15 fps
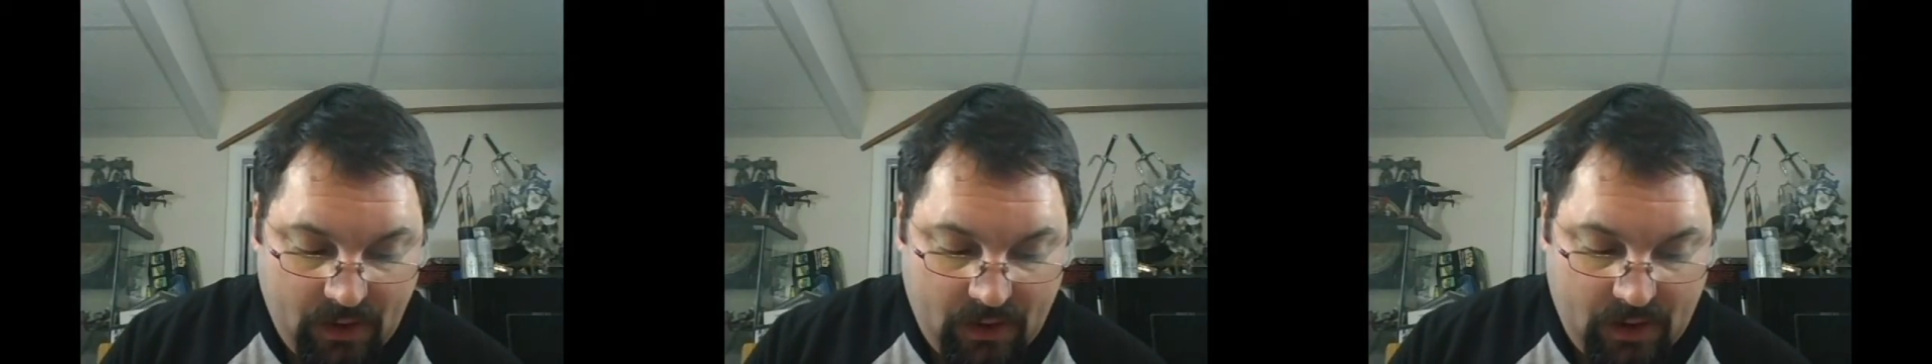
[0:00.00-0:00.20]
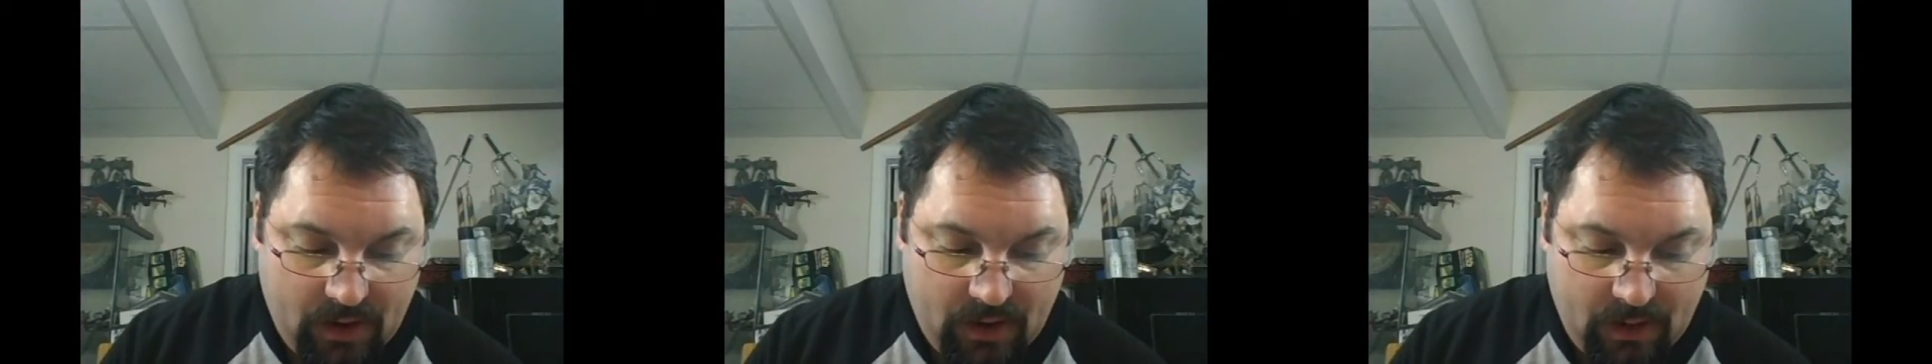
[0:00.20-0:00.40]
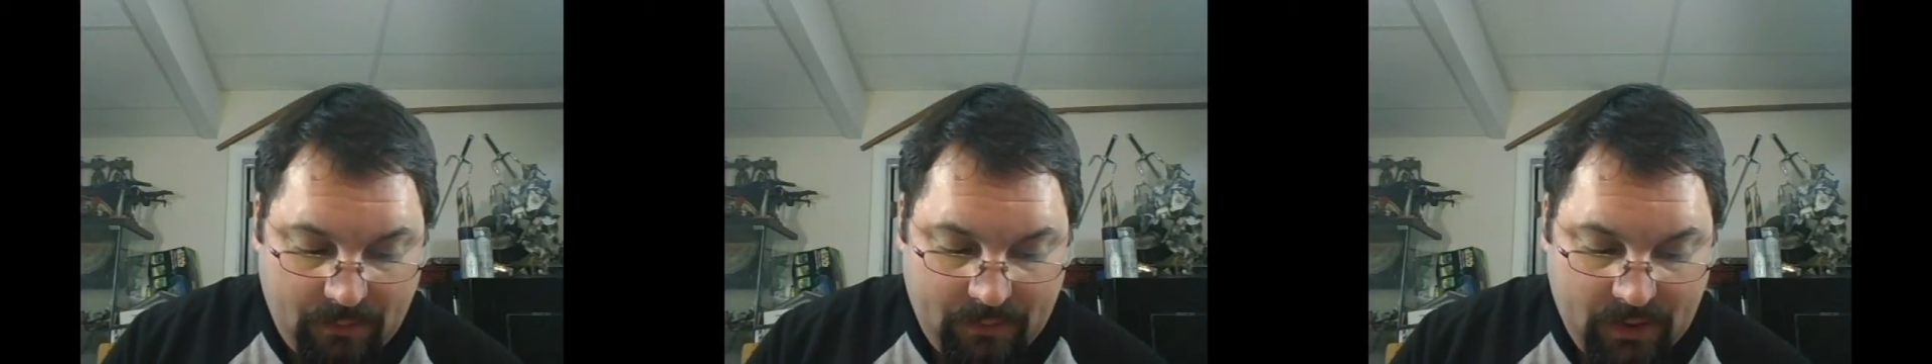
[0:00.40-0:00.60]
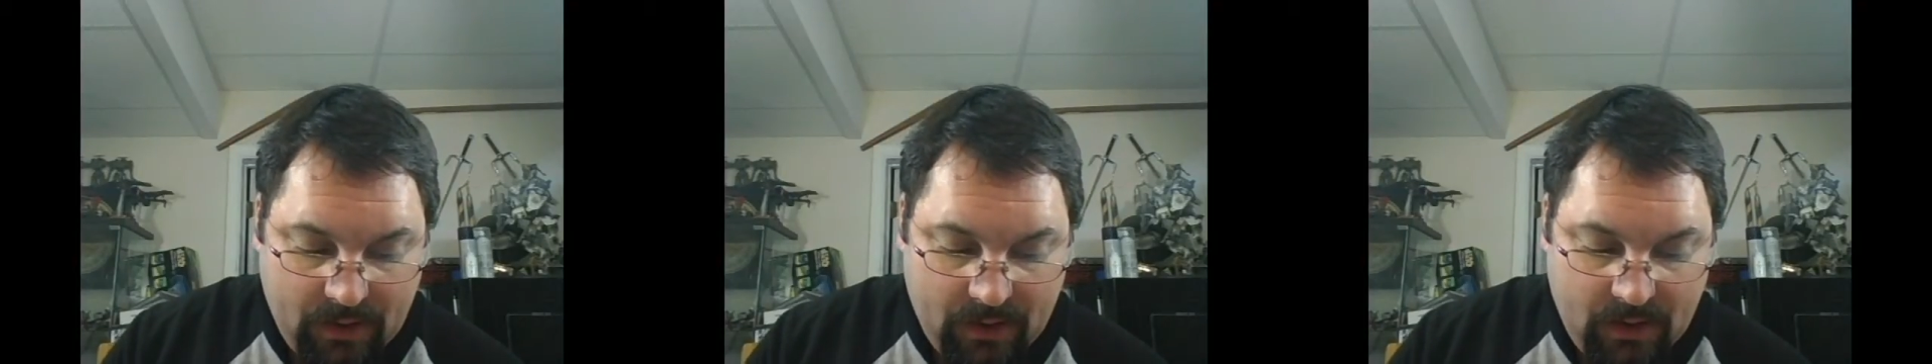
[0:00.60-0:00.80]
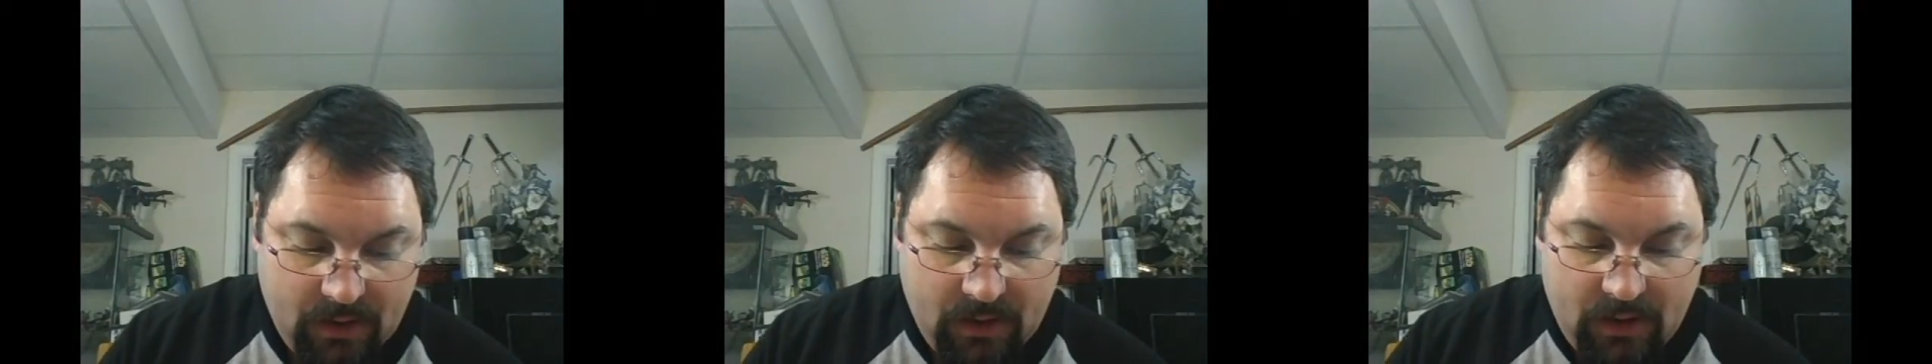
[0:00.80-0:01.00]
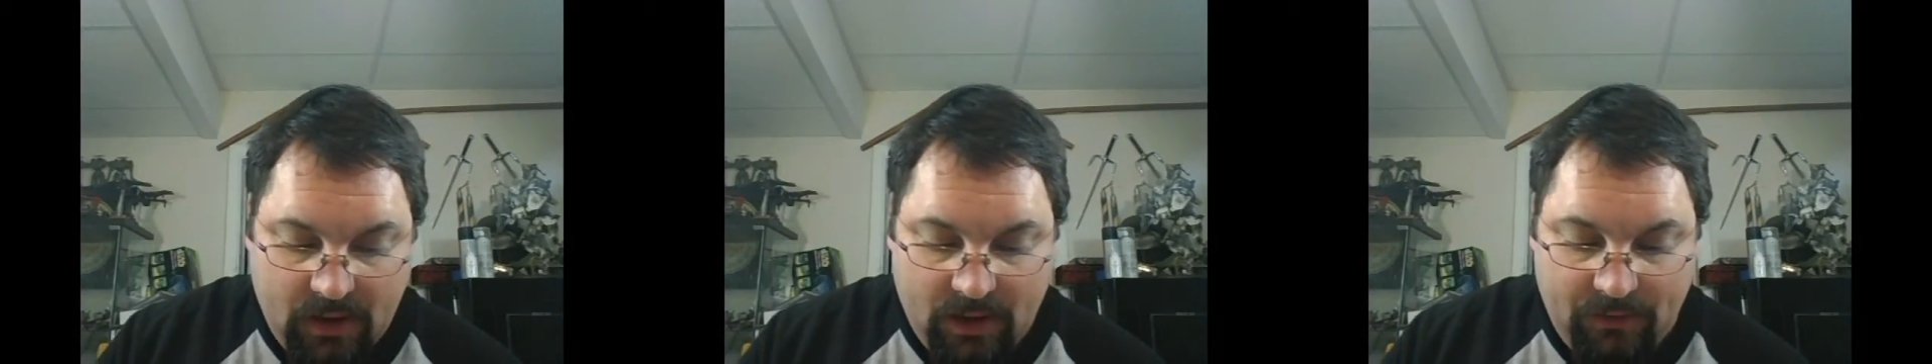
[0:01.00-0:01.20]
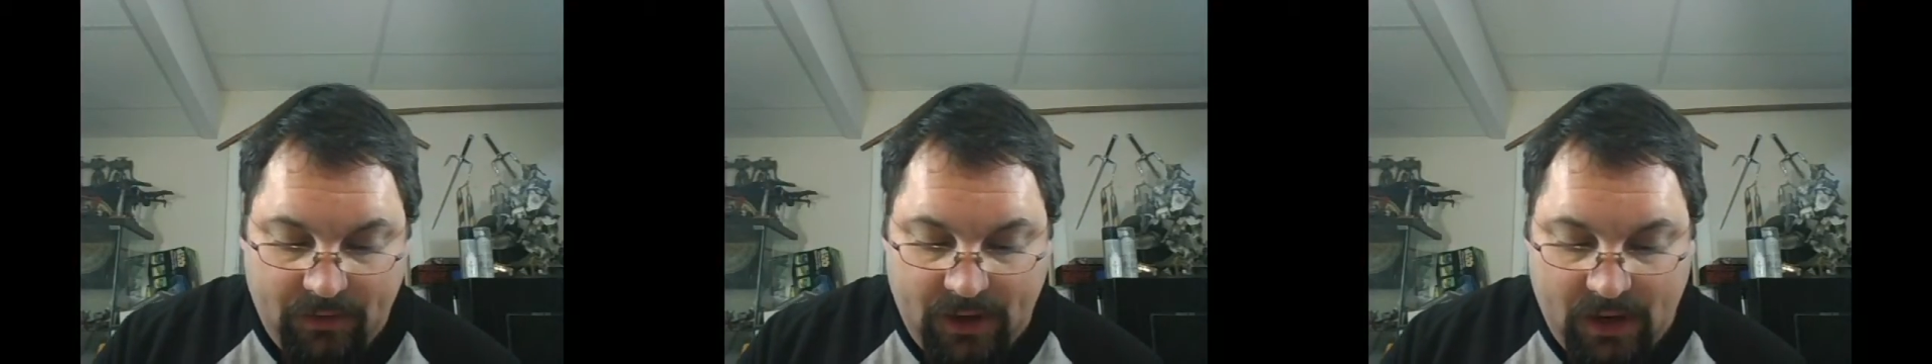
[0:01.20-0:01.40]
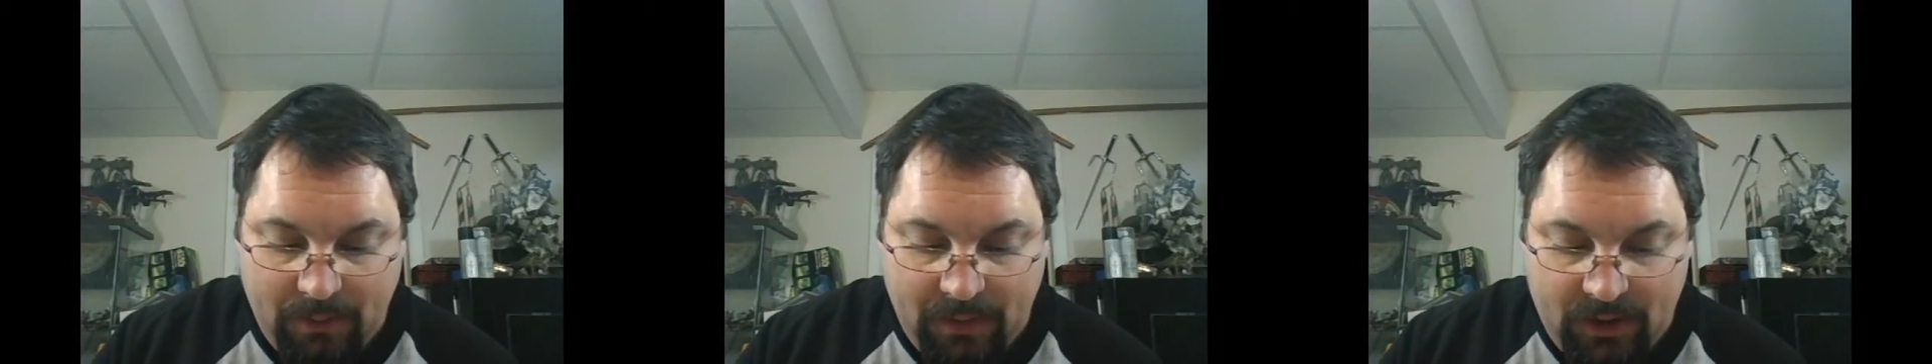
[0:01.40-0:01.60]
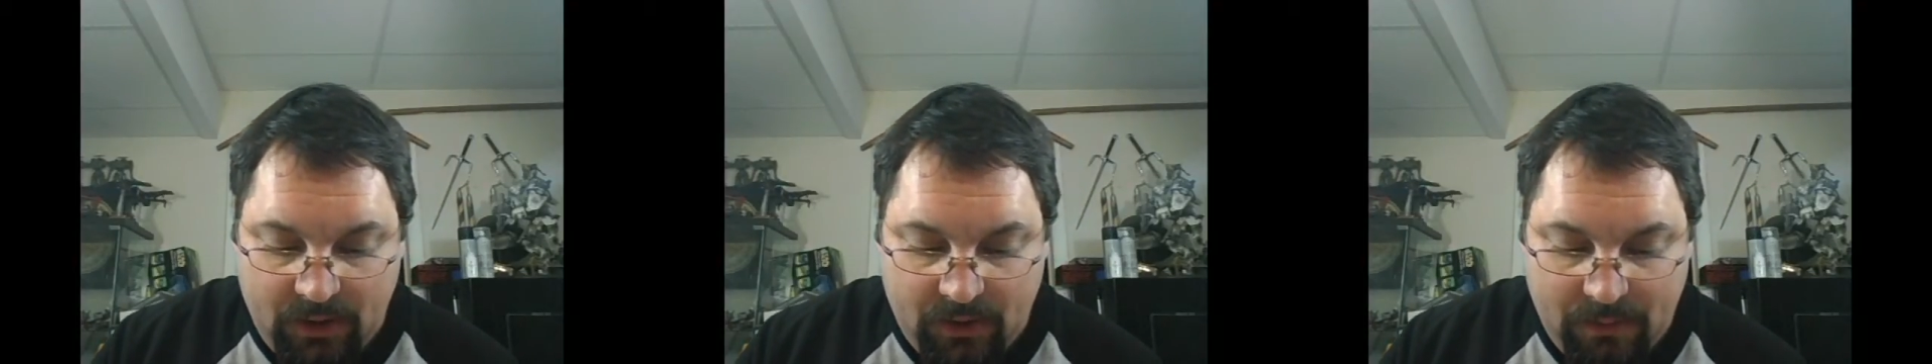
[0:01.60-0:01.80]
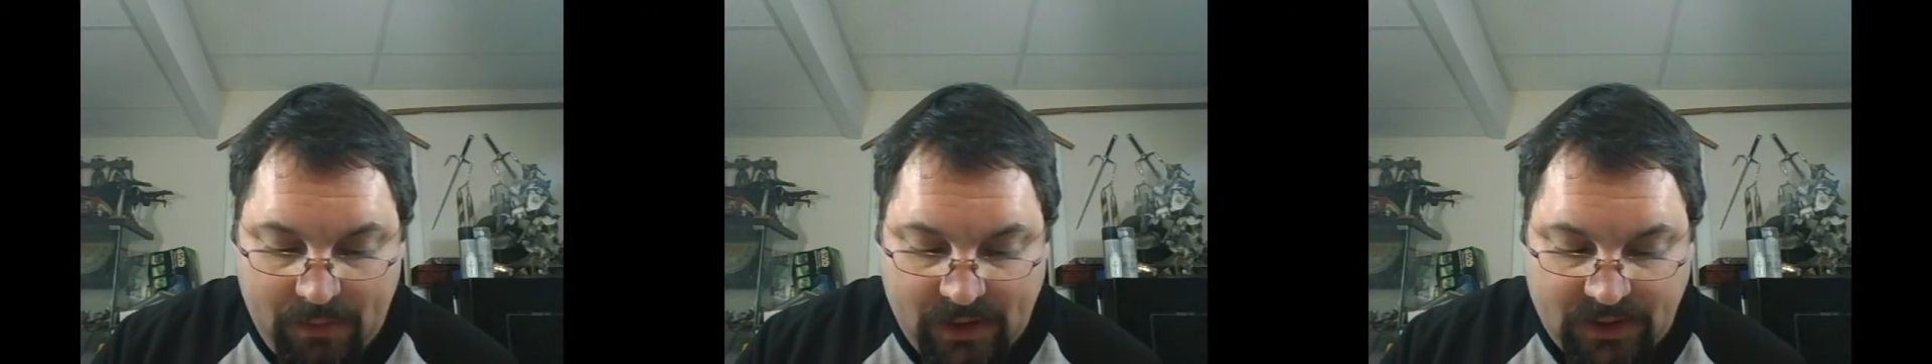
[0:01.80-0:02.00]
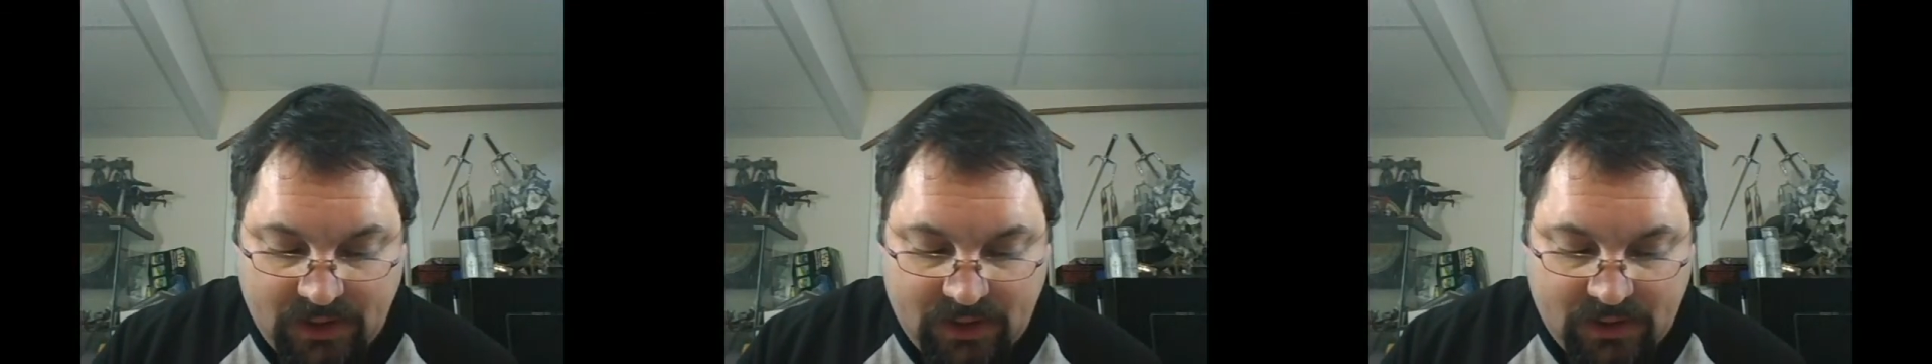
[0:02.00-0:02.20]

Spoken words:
If an enemy unit makes a